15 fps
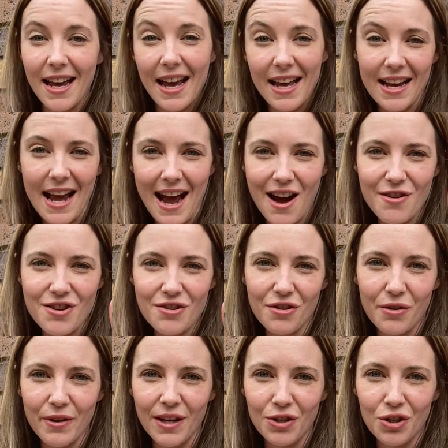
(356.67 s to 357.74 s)
and how you're
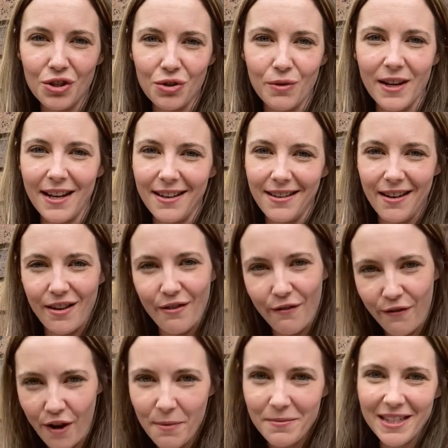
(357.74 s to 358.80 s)
going to do it
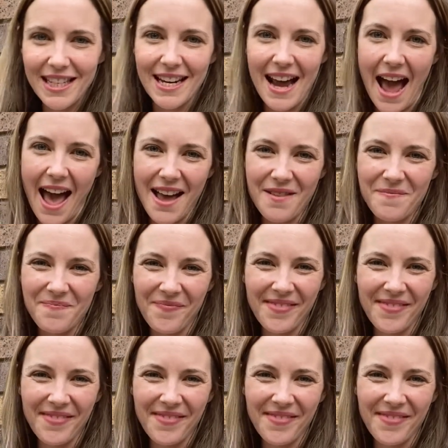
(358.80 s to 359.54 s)
from today.